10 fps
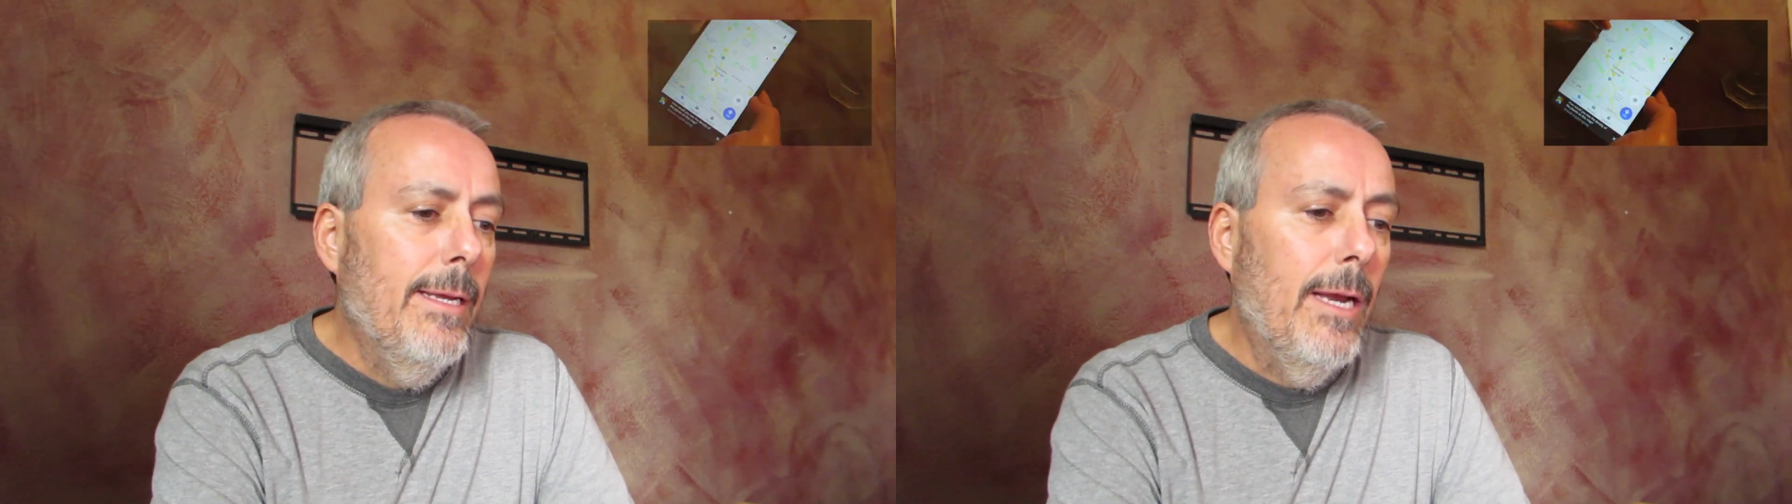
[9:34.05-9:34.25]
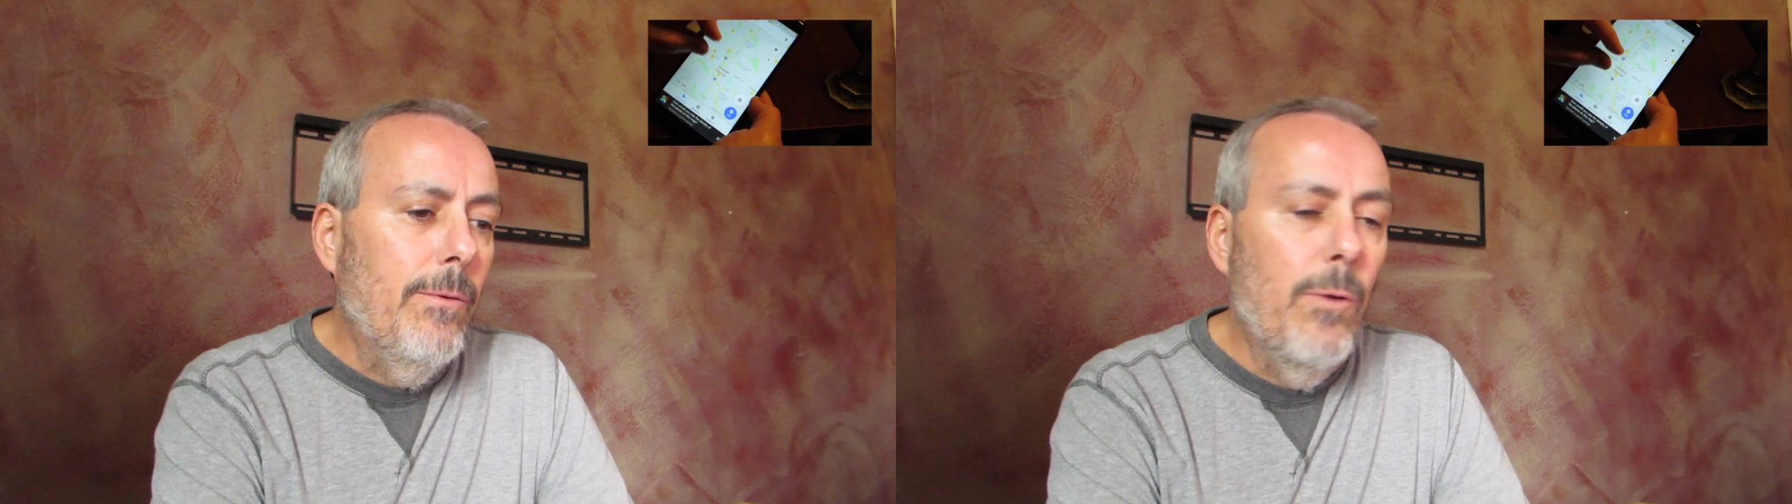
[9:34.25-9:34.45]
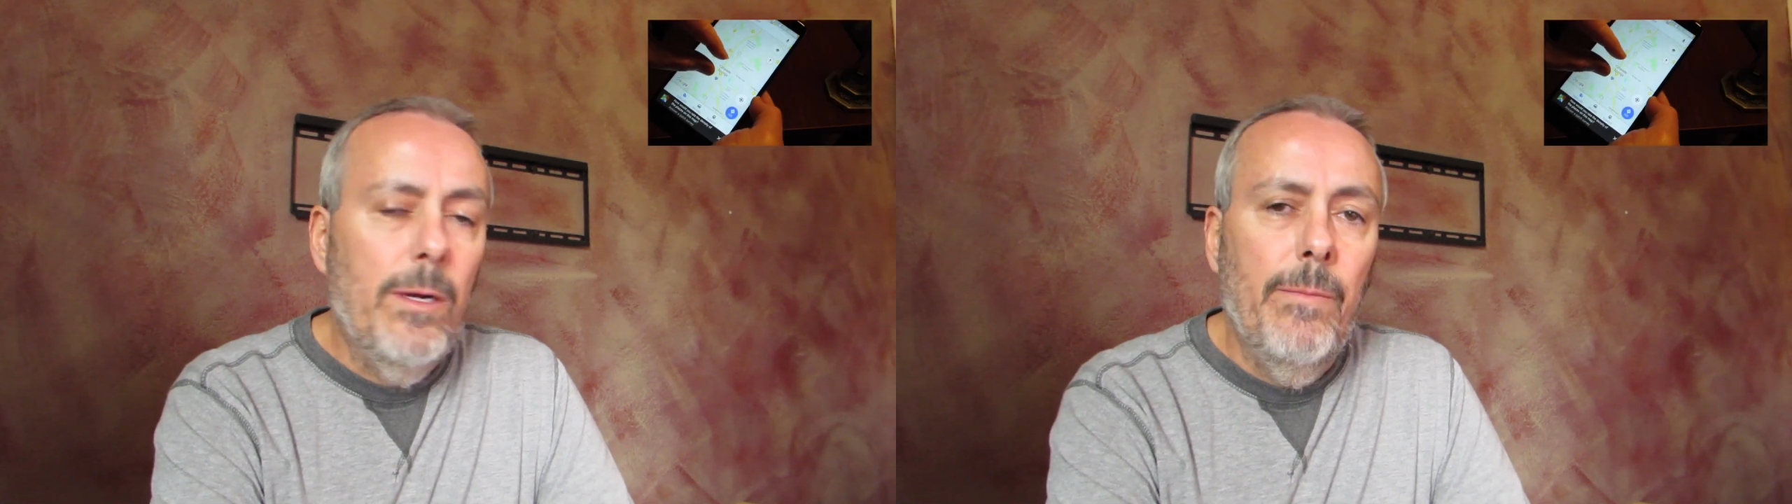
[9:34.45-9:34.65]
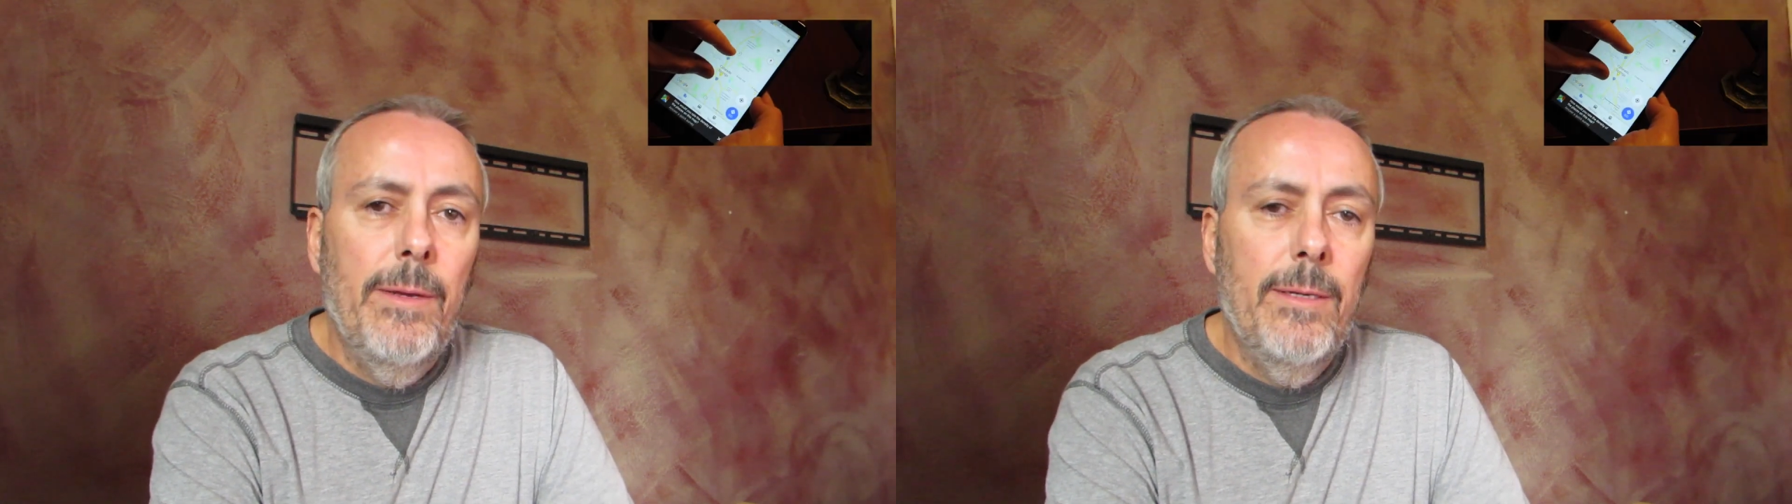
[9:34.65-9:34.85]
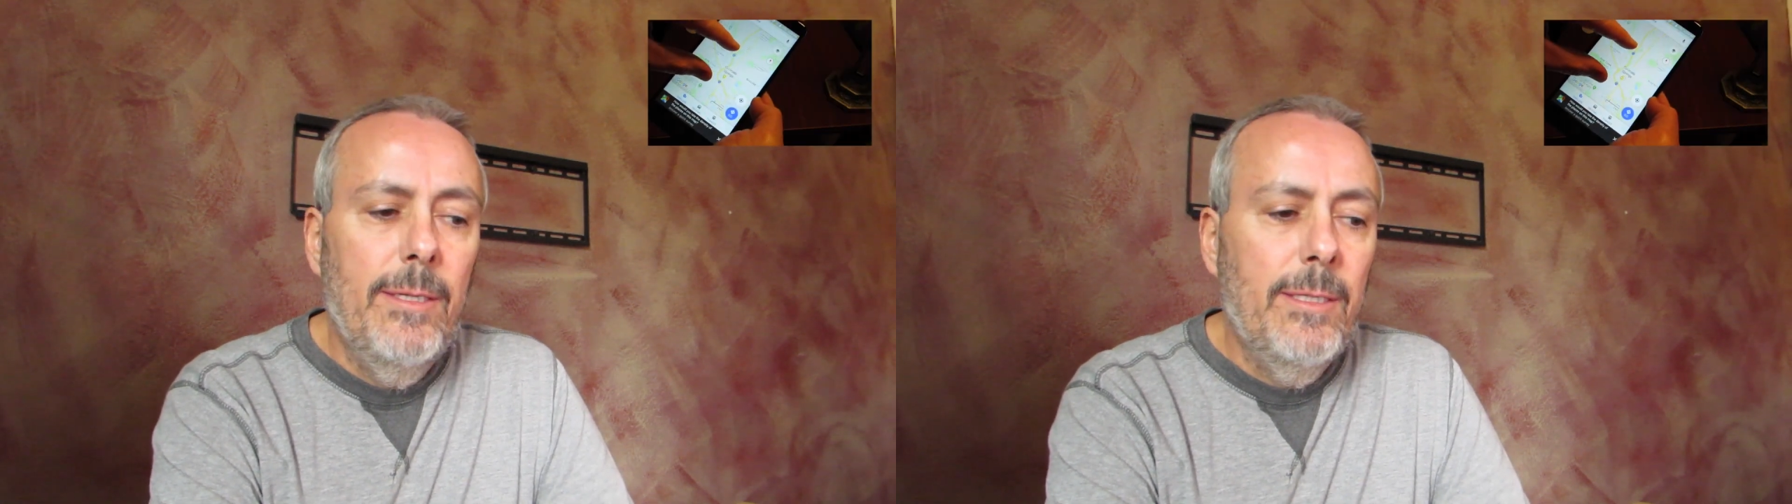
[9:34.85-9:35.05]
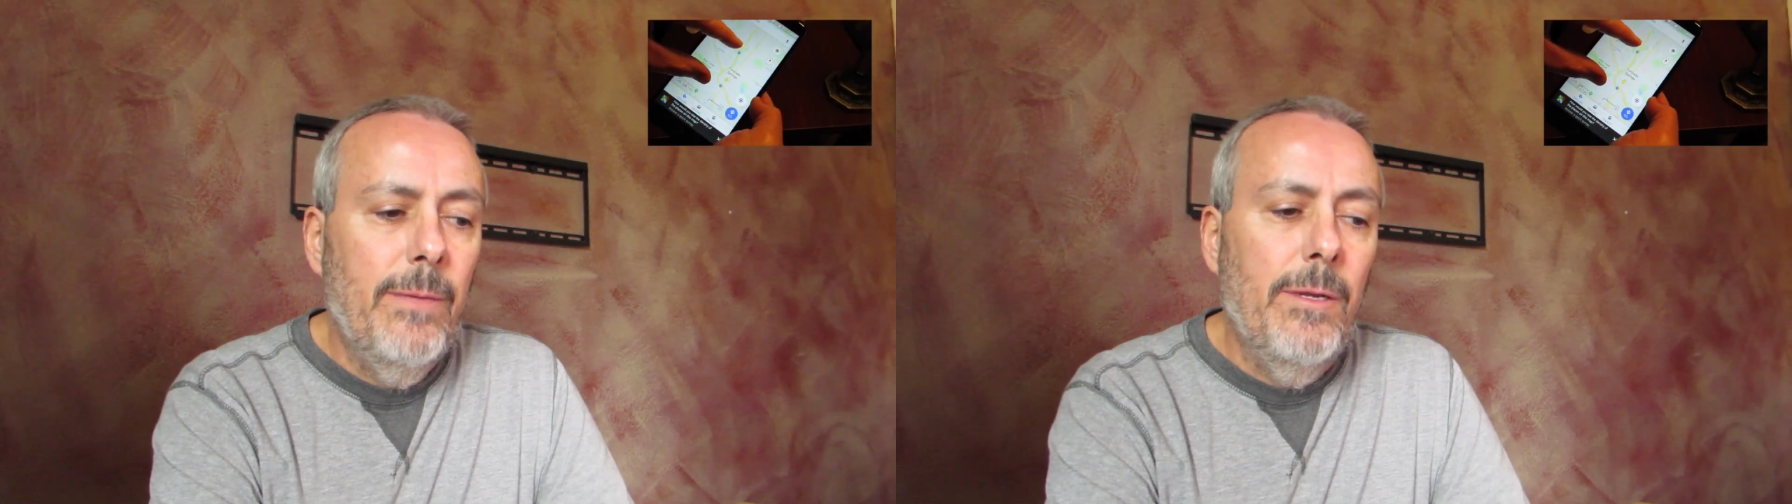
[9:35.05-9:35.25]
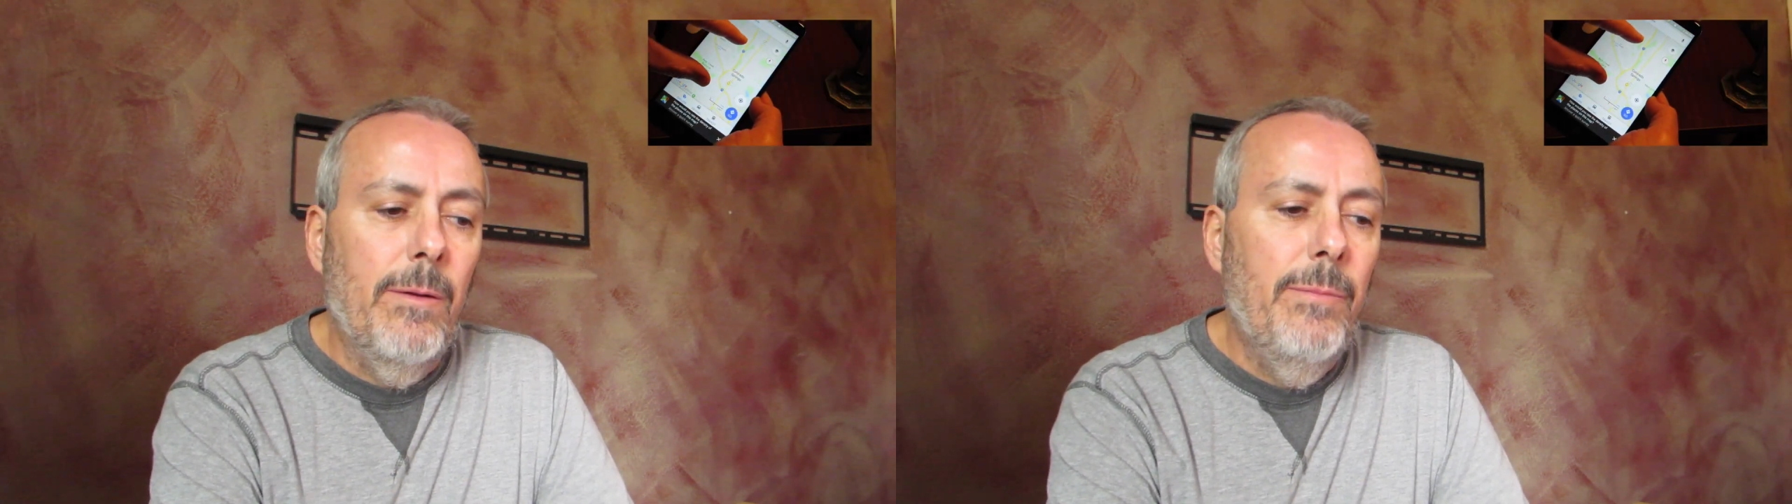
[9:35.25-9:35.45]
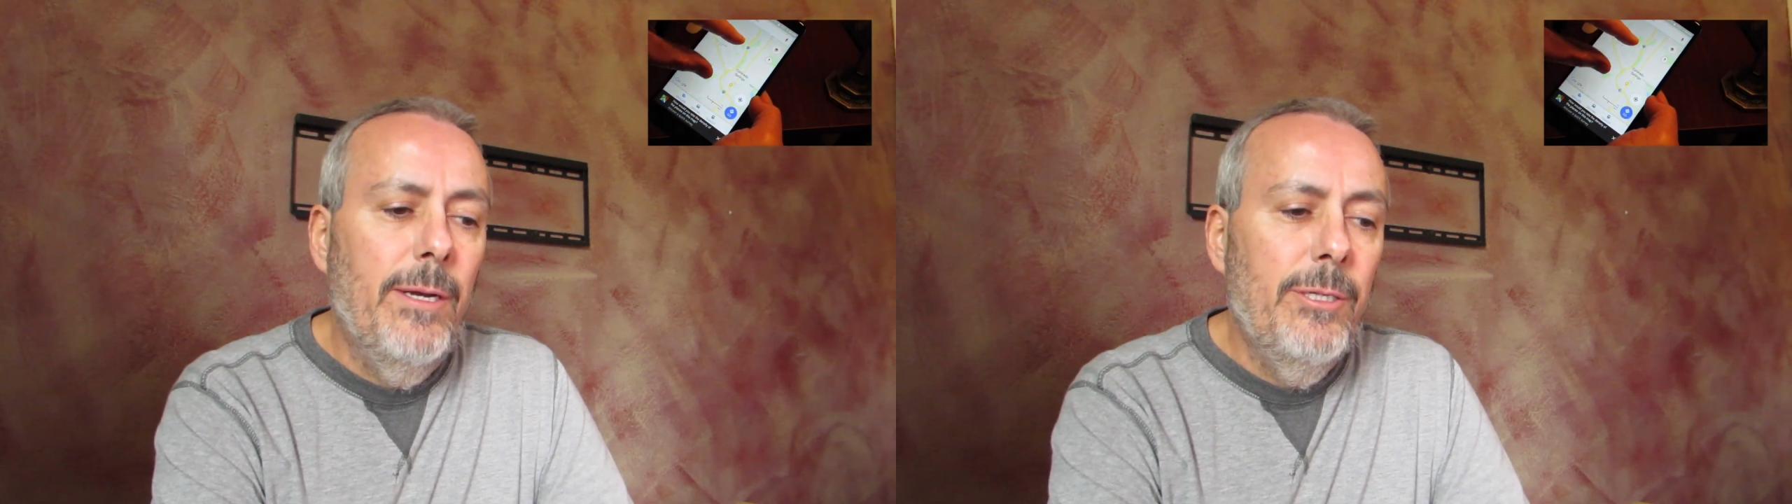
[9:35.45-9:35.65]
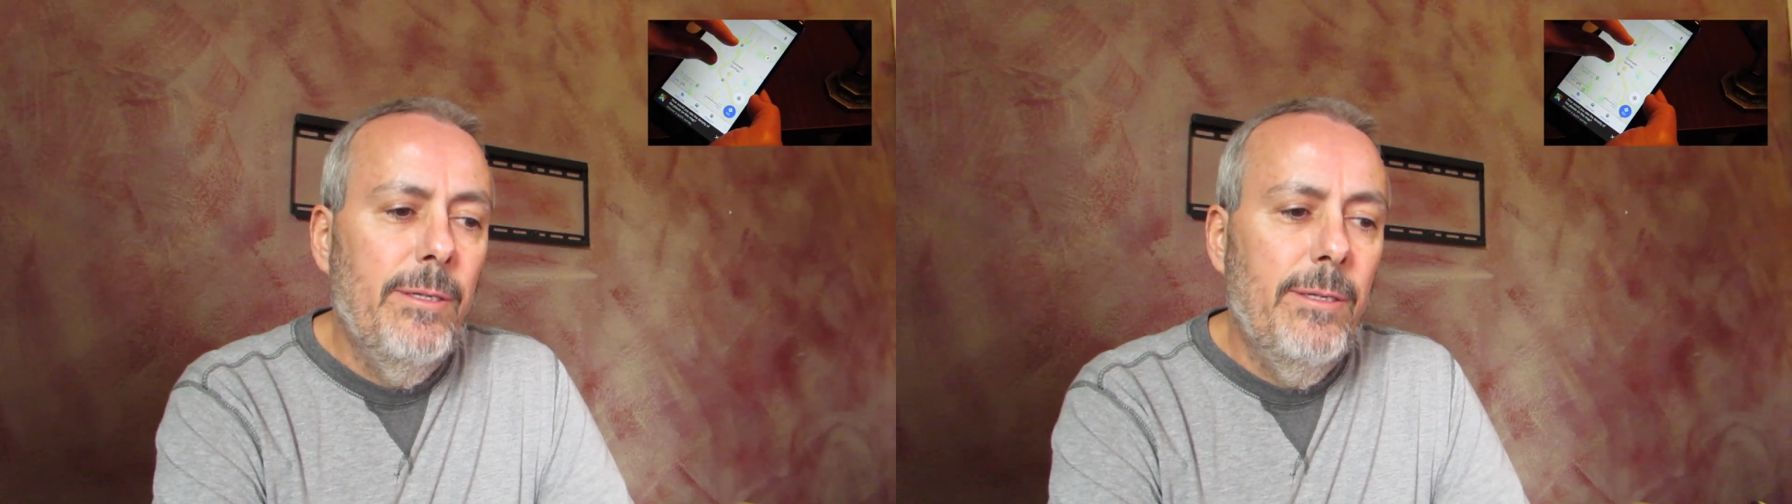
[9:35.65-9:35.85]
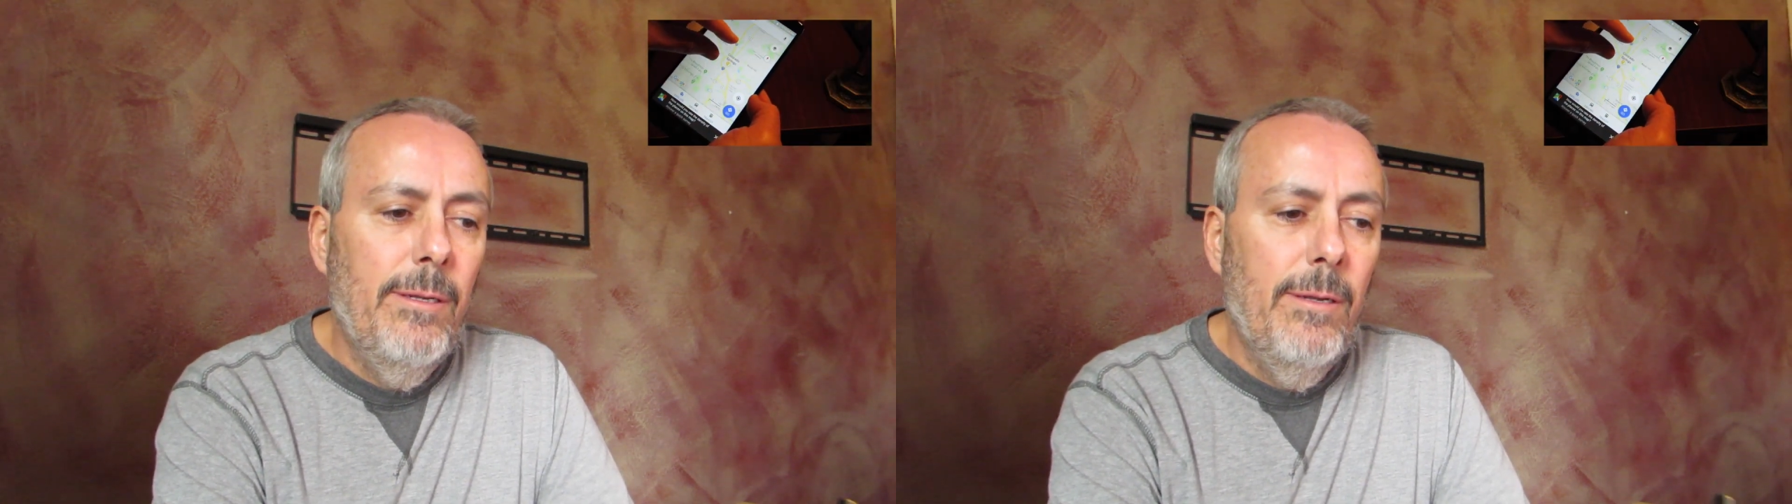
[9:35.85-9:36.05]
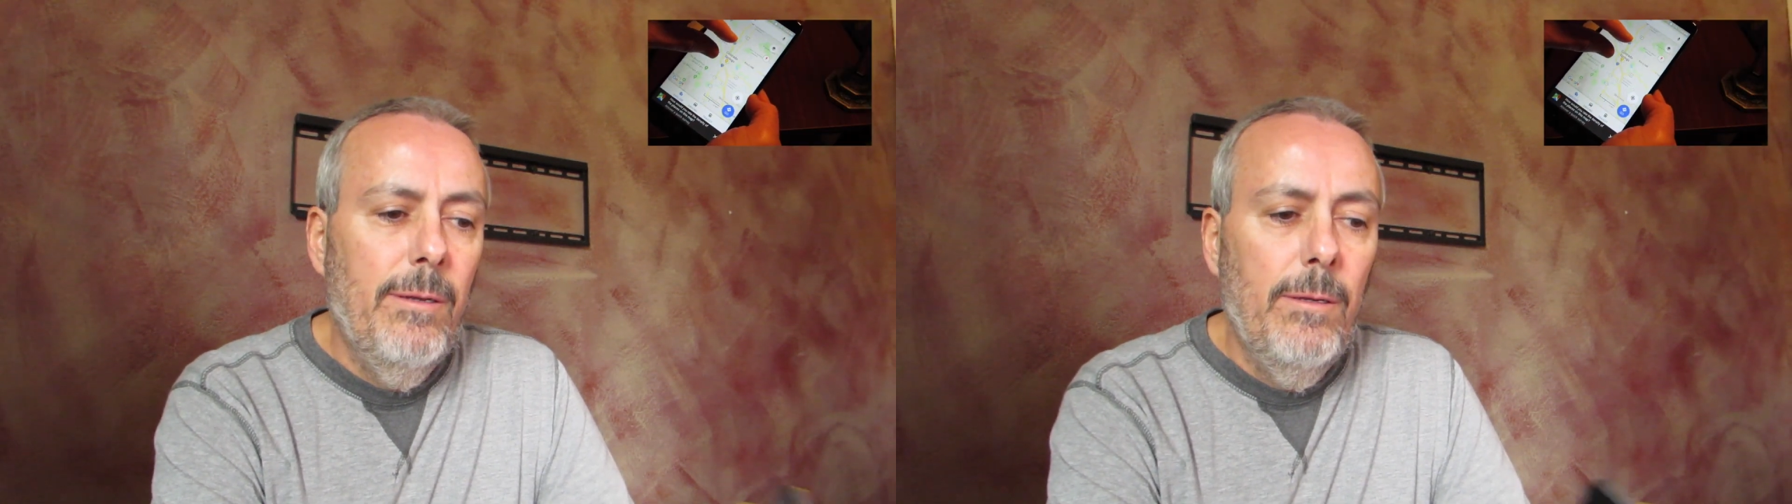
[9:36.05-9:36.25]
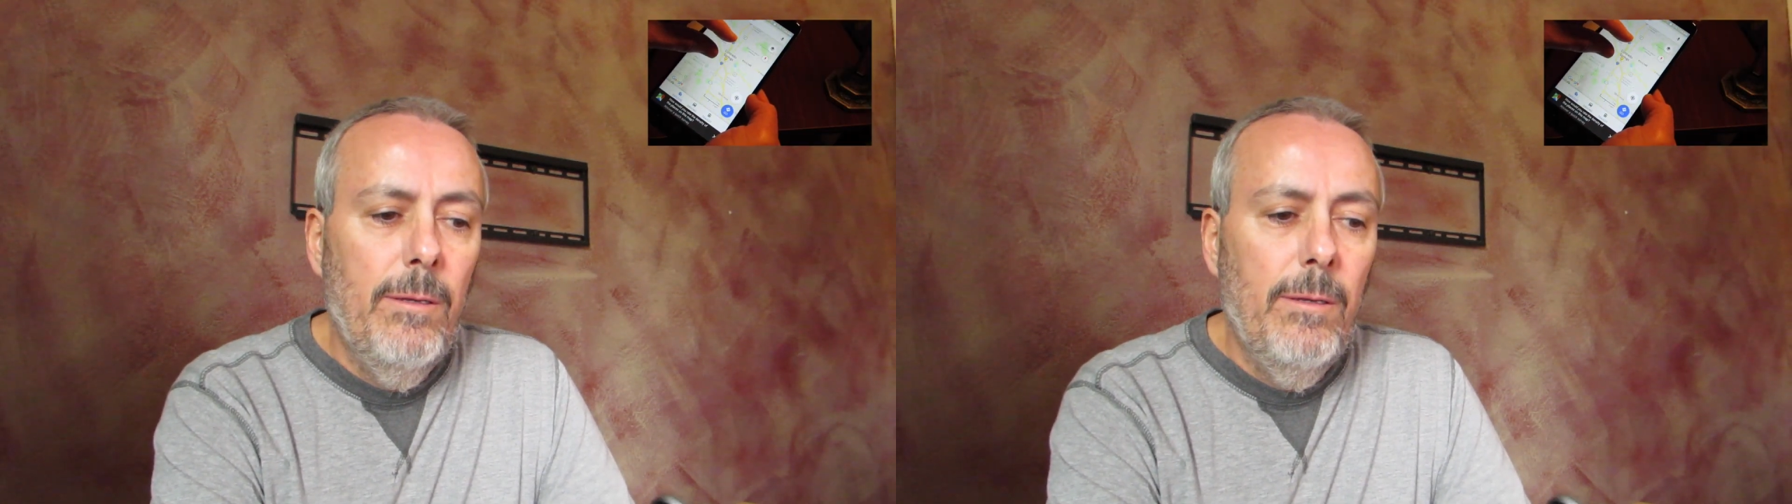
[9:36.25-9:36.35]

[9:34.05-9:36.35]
I would recommend it to somebody on a budget.